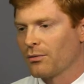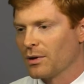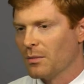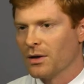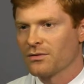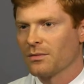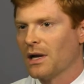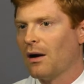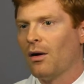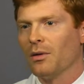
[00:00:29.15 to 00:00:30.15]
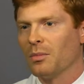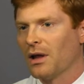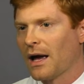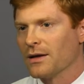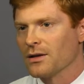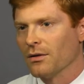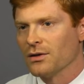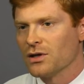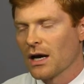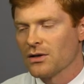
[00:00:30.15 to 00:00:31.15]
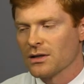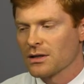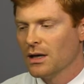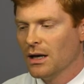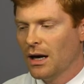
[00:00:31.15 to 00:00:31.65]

three months from now, all the plans, all the changes,